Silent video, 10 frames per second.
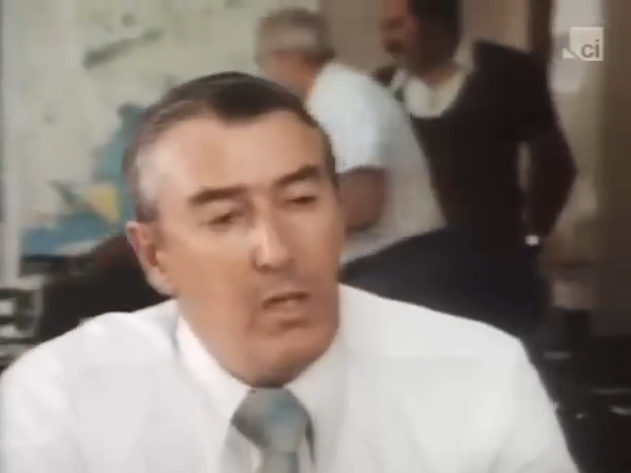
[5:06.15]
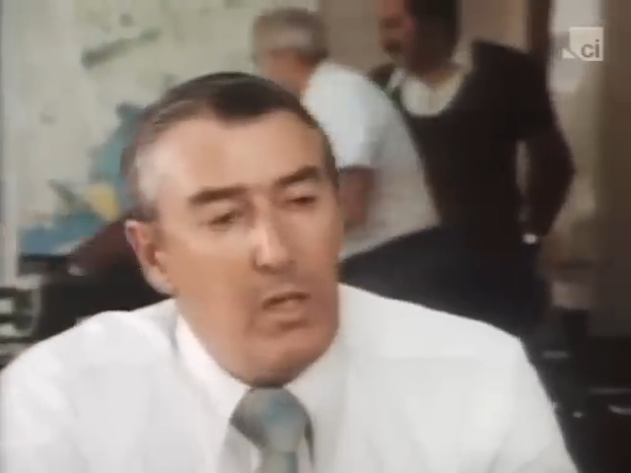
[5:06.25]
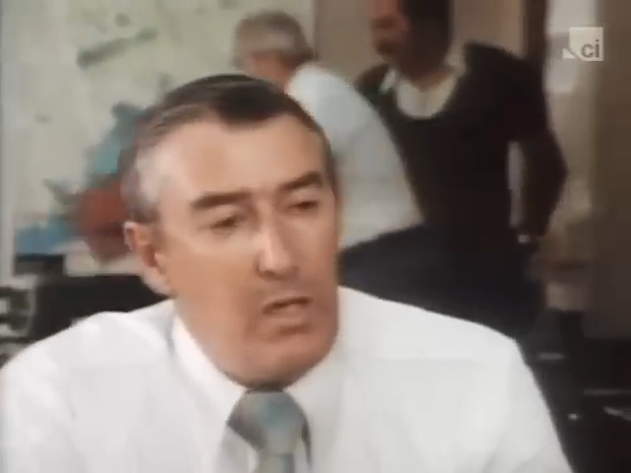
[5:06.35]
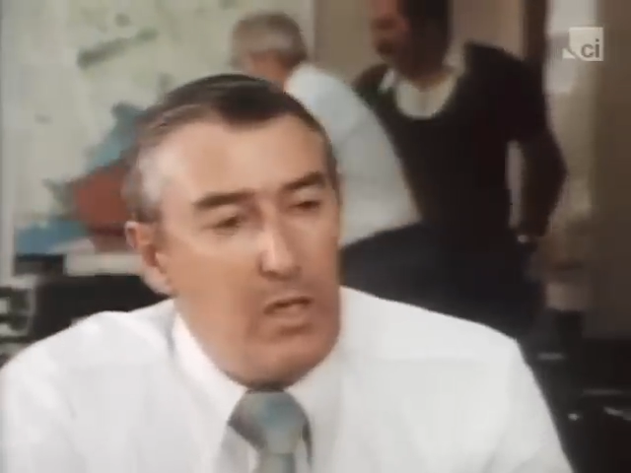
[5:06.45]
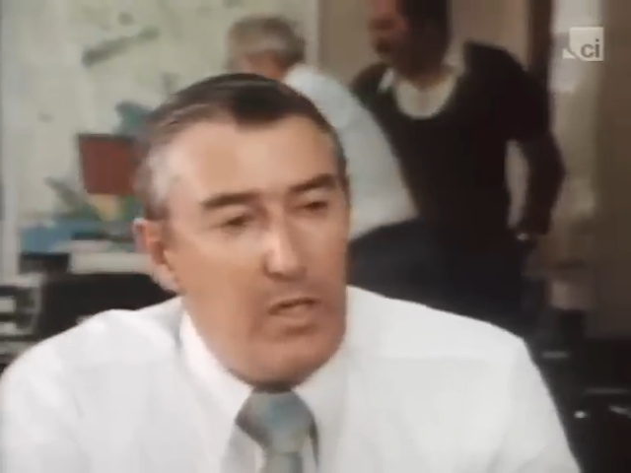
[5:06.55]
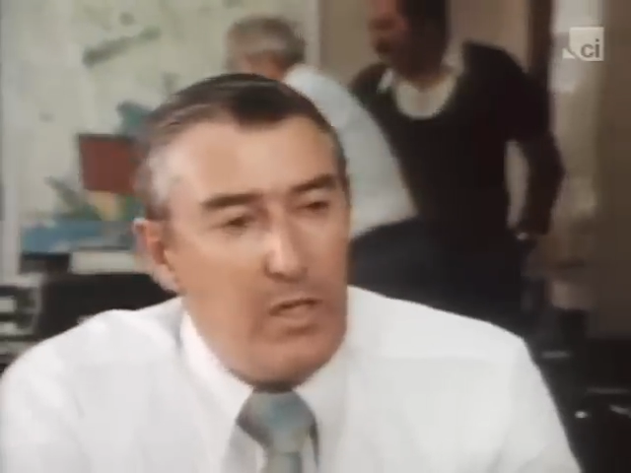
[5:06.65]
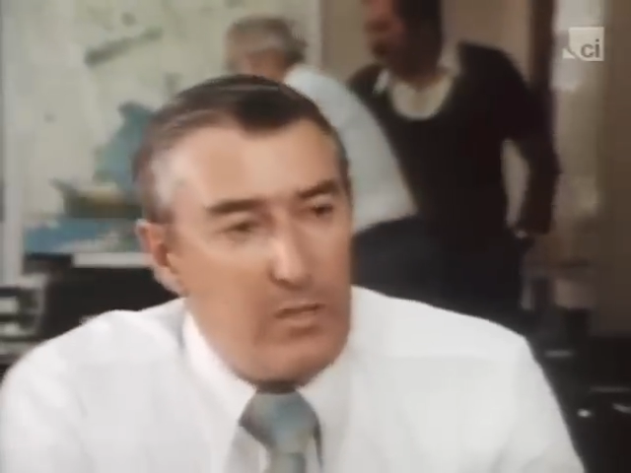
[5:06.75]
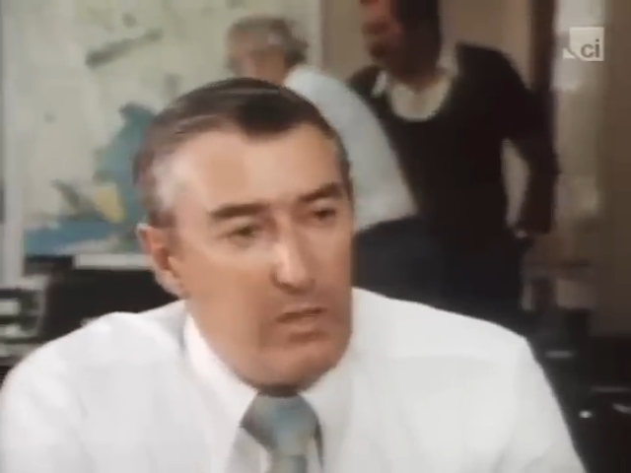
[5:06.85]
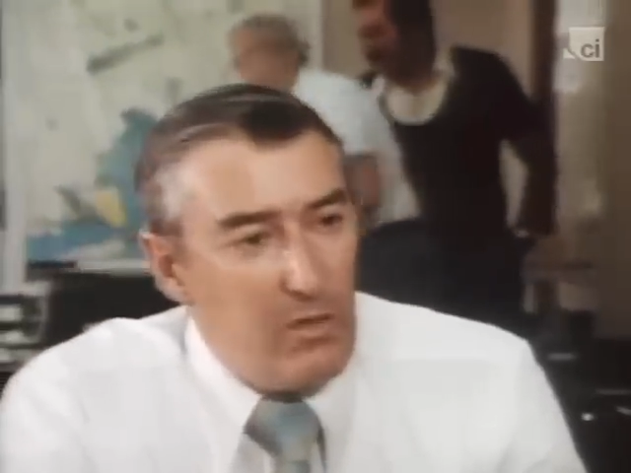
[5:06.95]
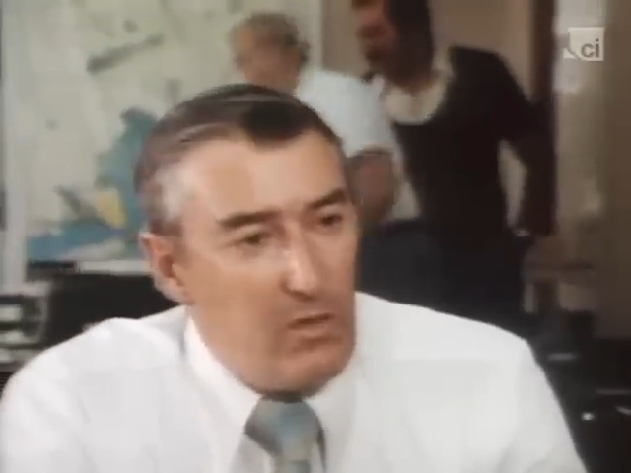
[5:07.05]
in any
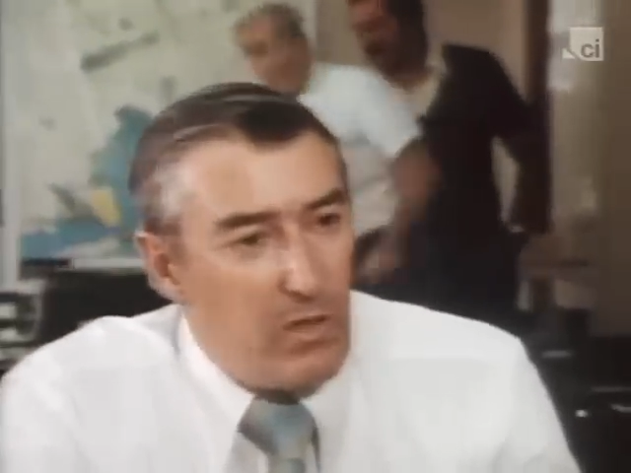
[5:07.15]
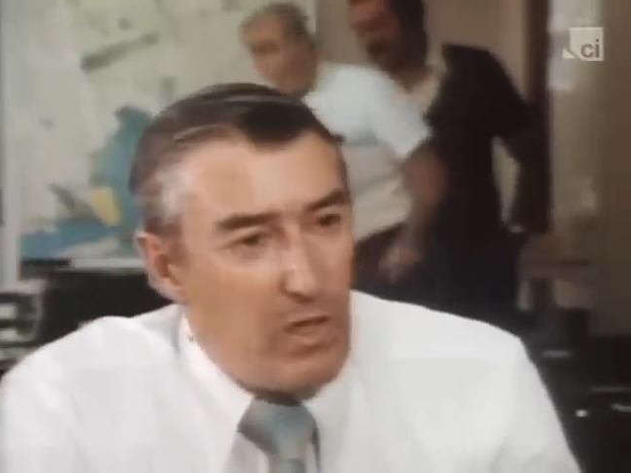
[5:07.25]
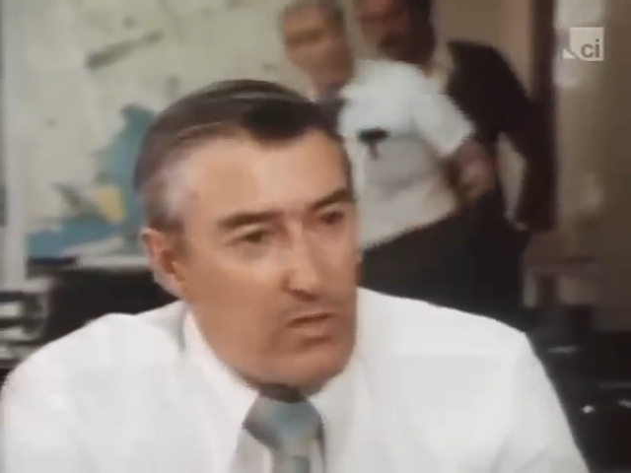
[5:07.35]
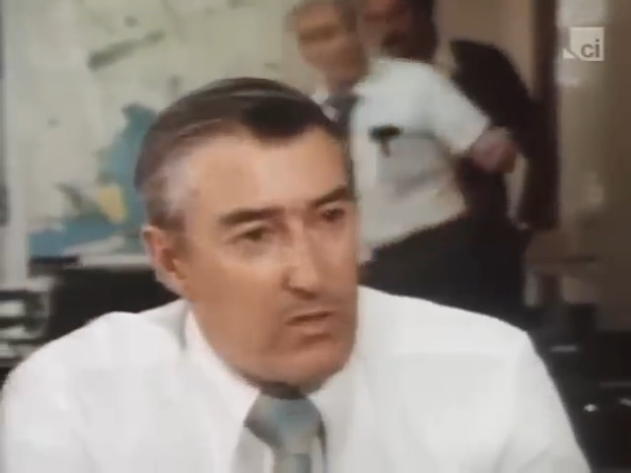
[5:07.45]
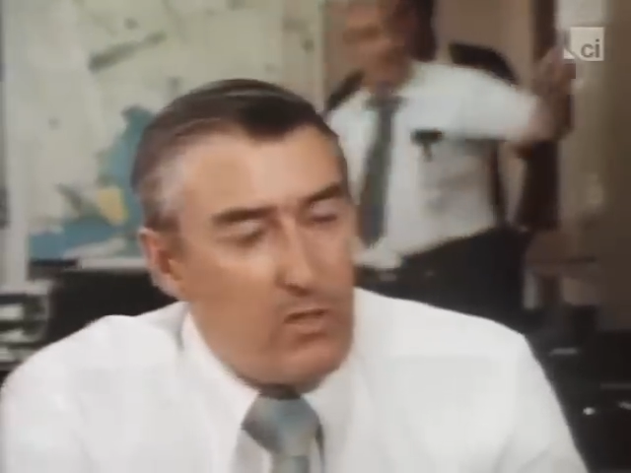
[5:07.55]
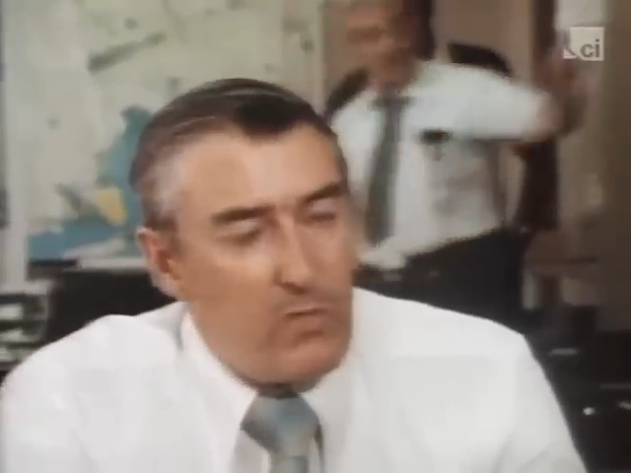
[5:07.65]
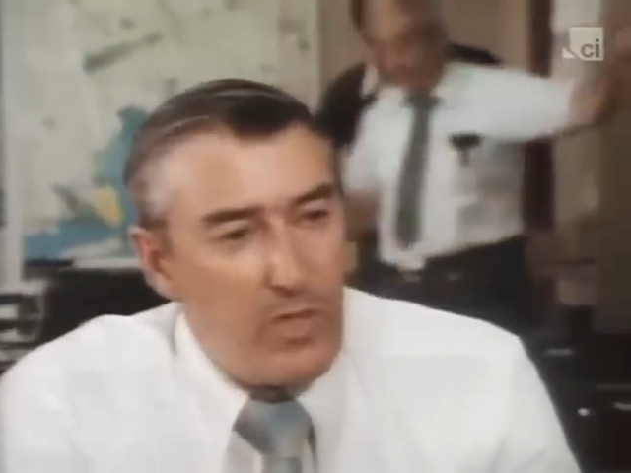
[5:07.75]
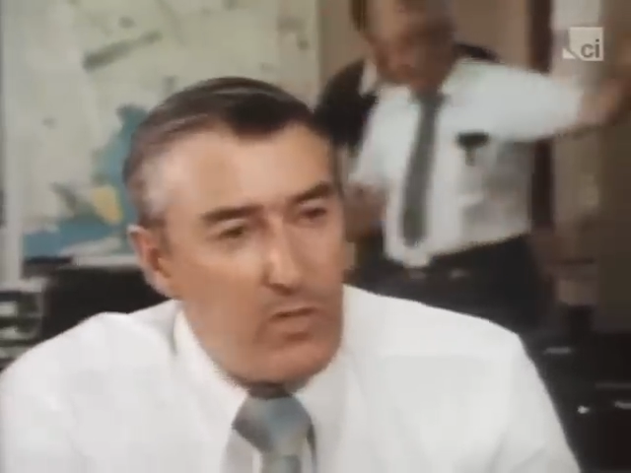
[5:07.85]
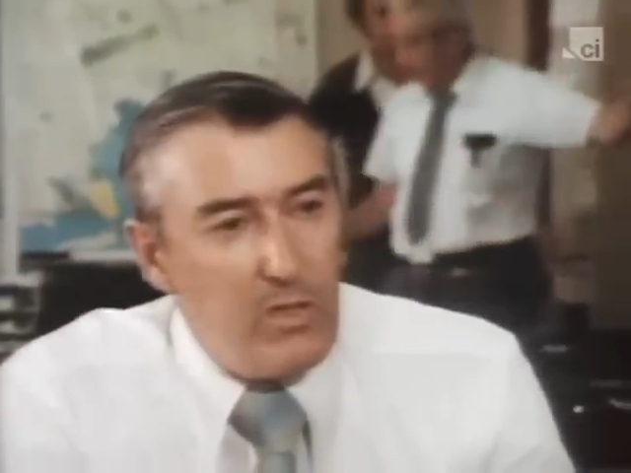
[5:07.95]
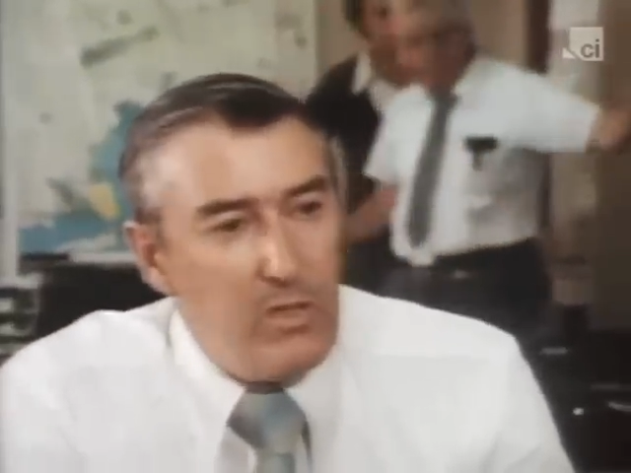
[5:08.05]
desolate location,
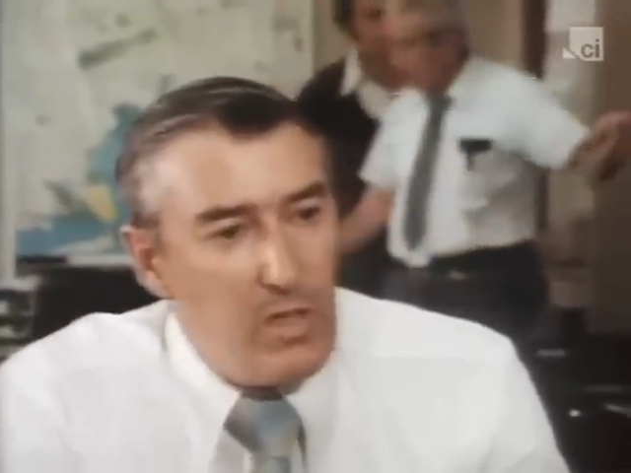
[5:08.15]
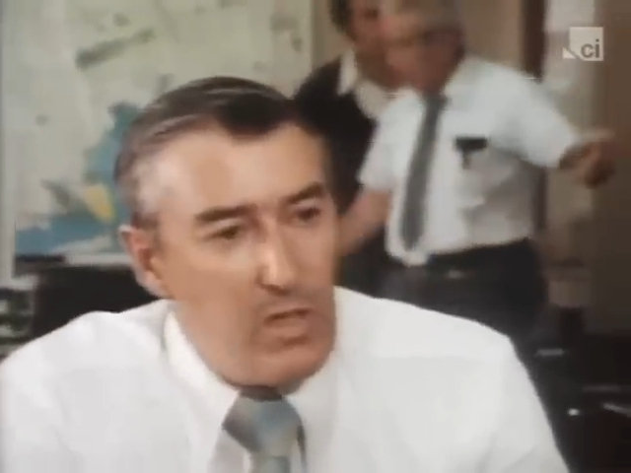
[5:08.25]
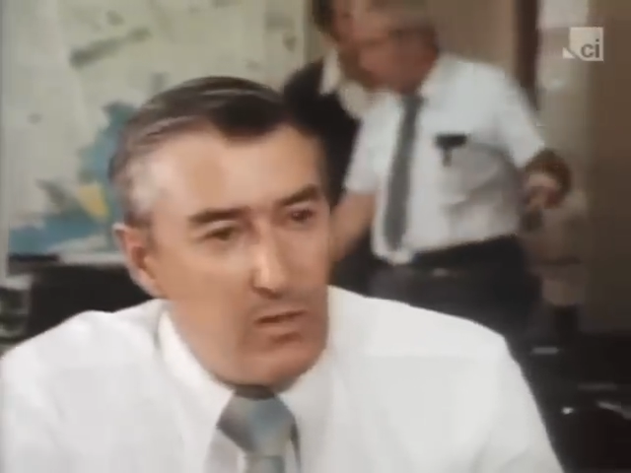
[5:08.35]
especially dark